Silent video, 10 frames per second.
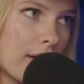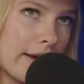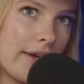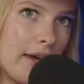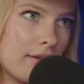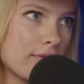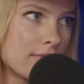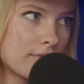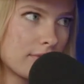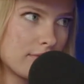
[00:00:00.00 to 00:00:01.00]
I can't
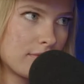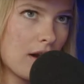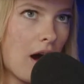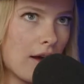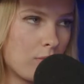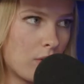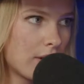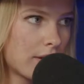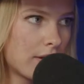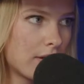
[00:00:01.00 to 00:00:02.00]
not
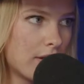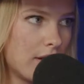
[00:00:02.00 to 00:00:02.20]
work.